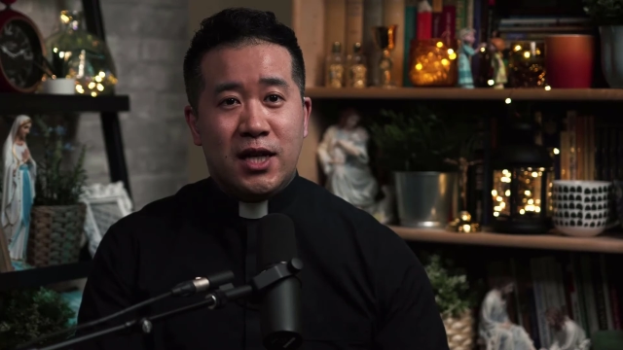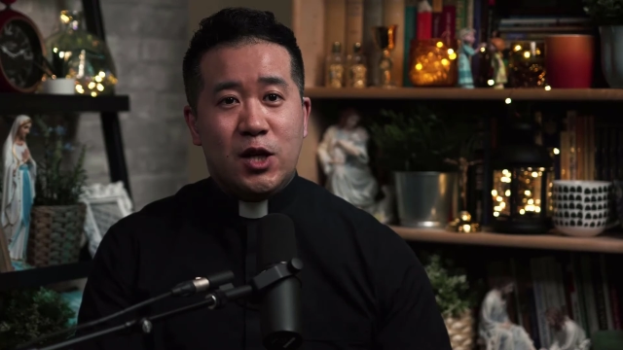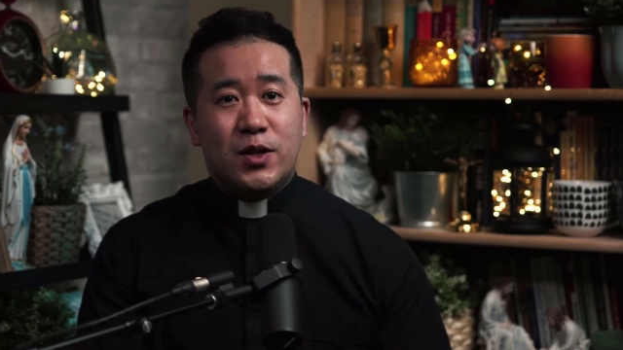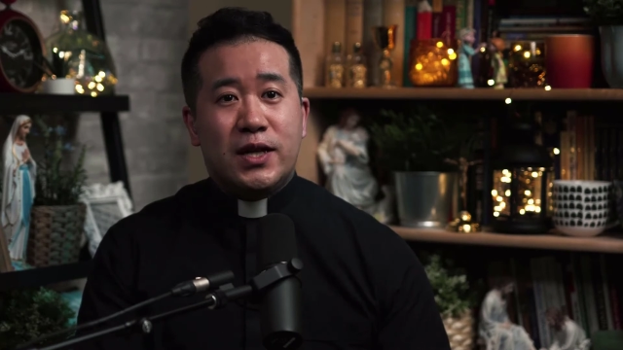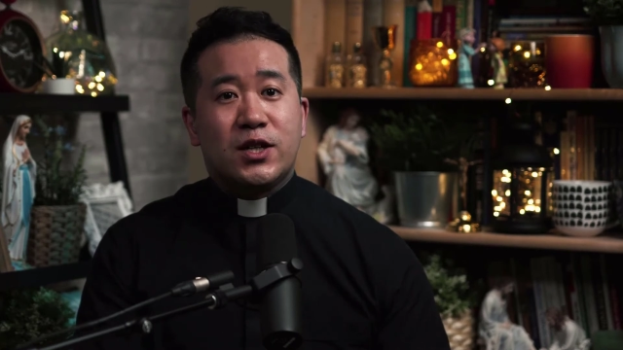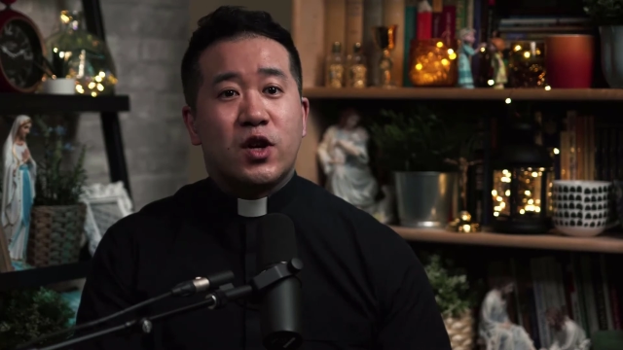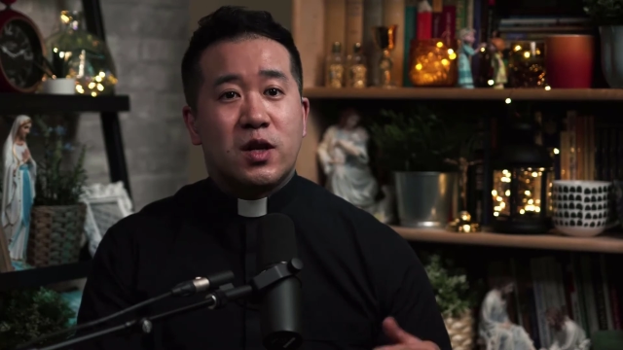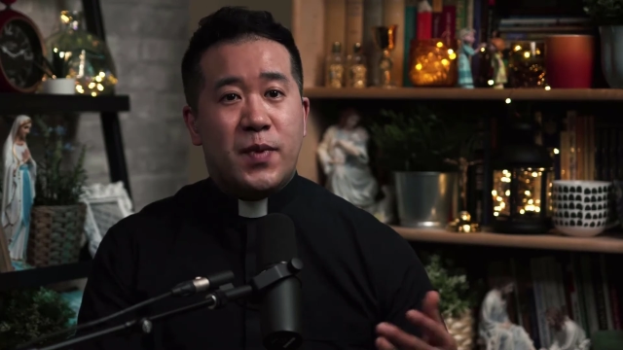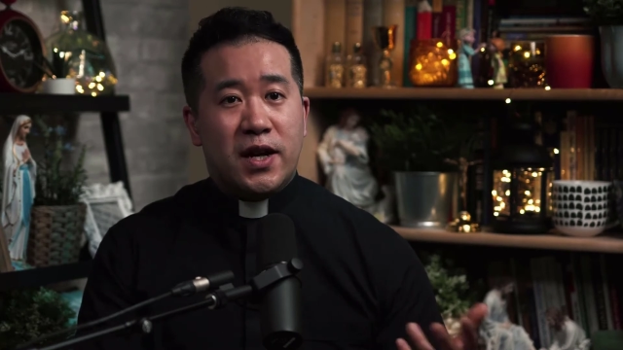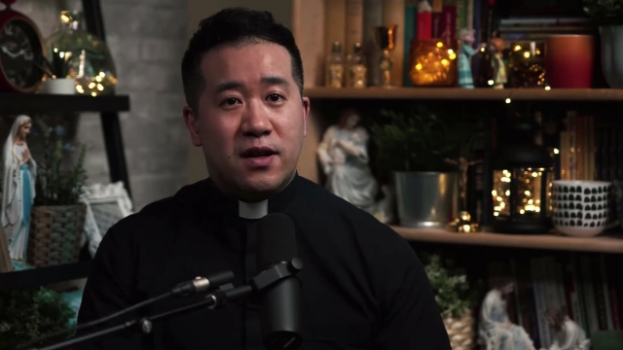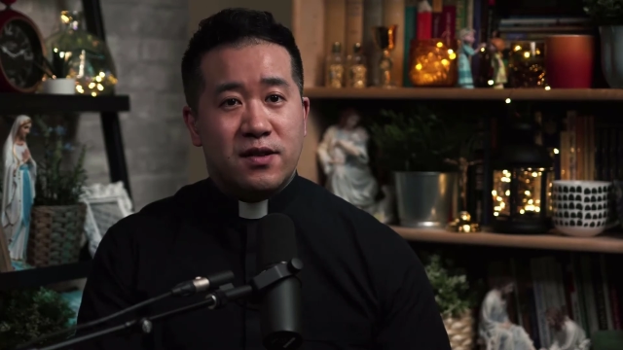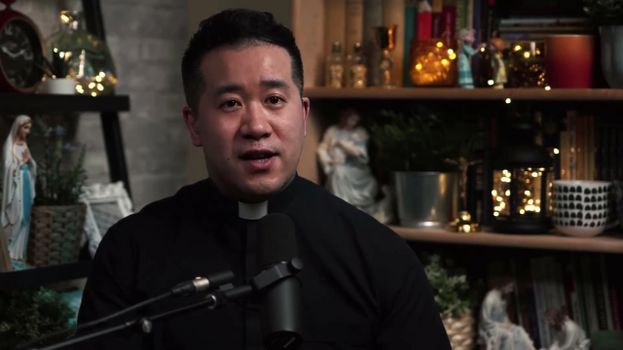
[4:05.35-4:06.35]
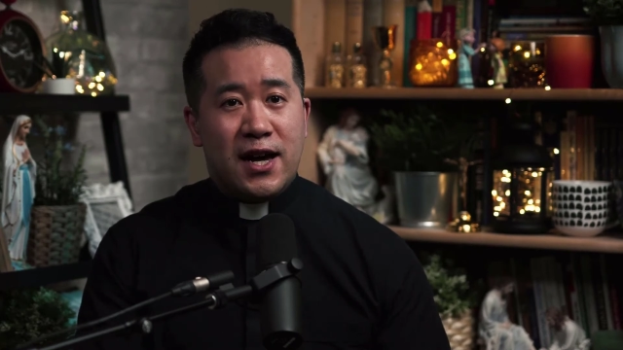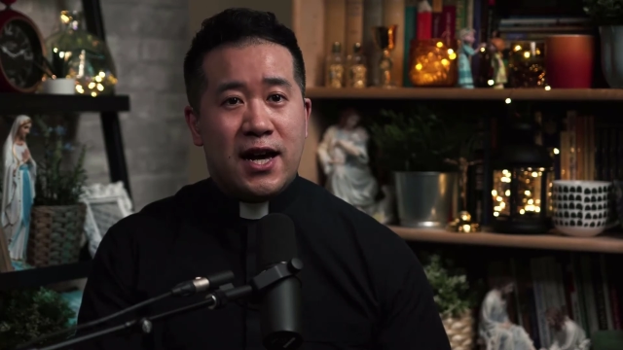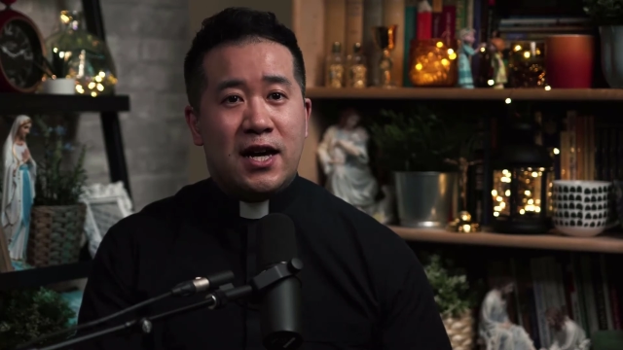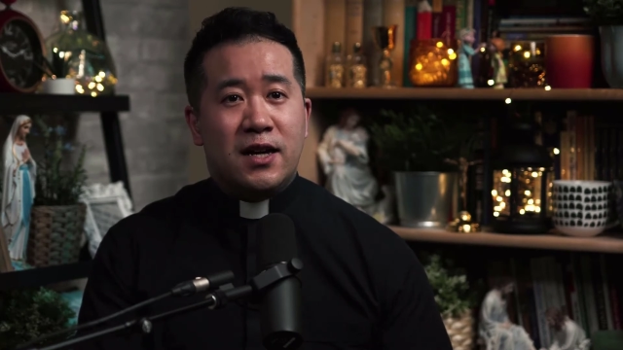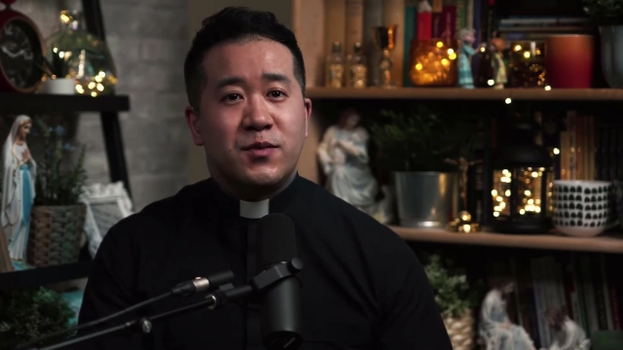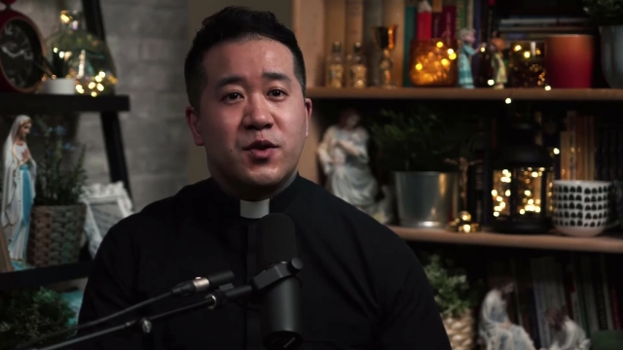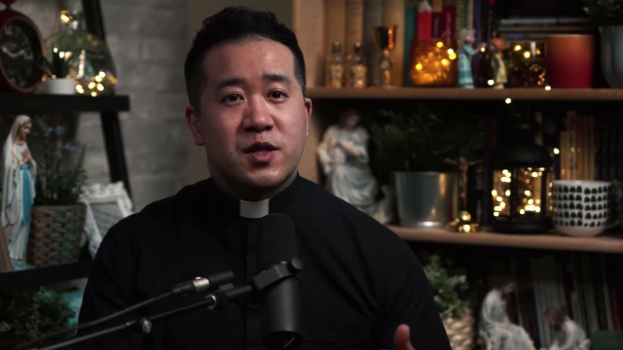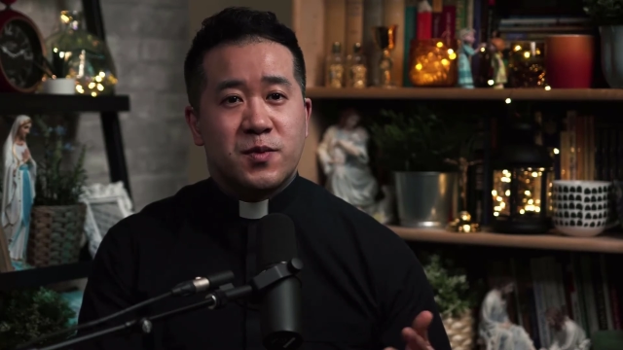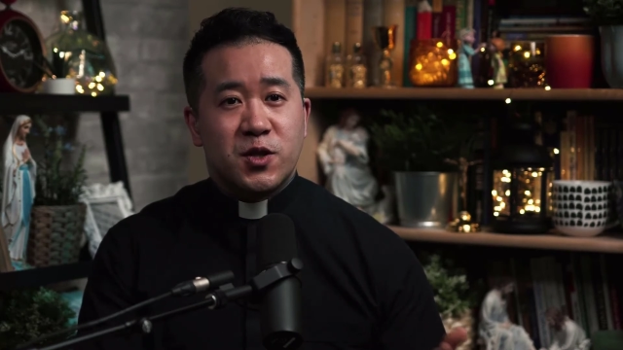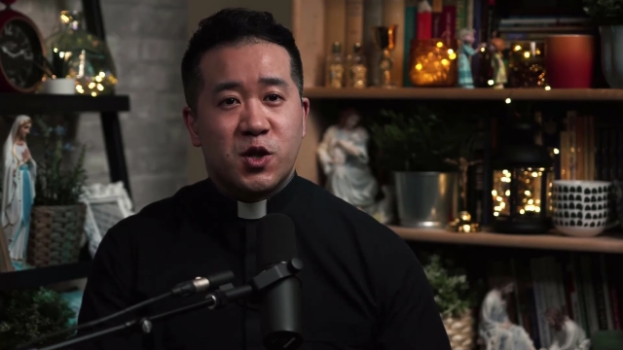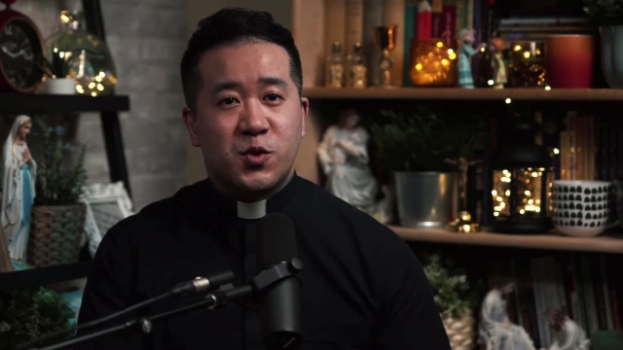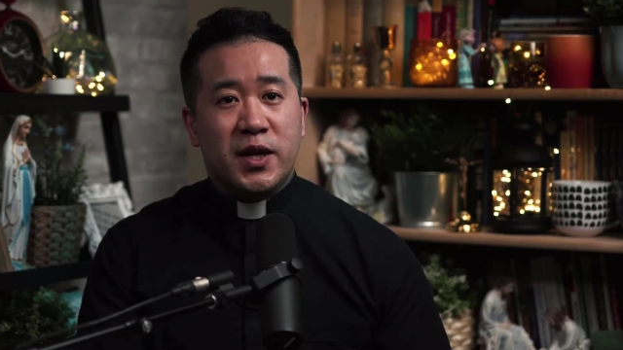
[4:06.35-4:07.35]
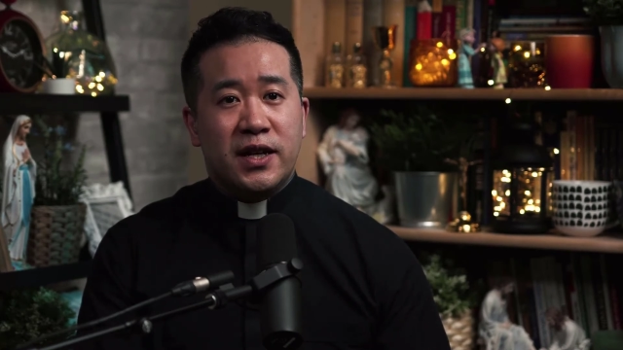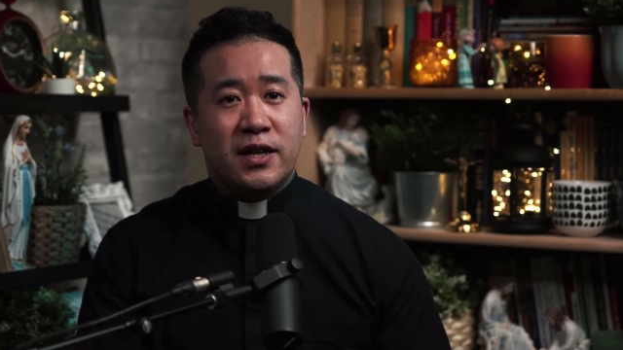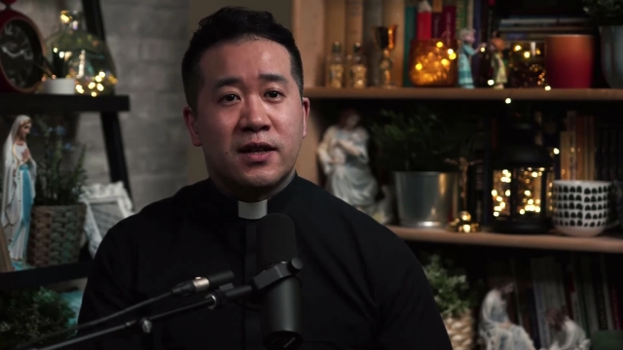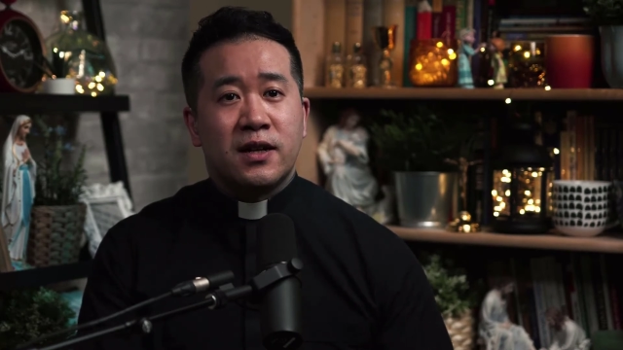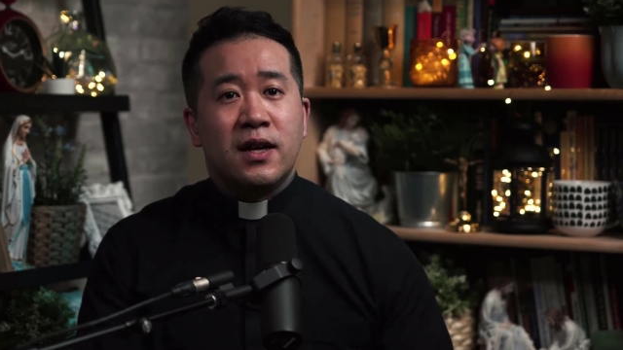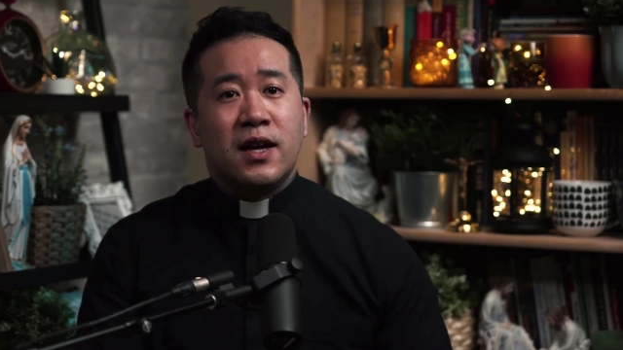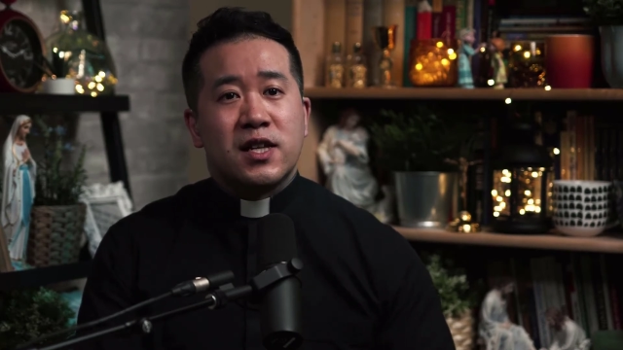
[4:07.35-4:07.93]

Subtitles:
like going to bed on time, doing spiritual reading,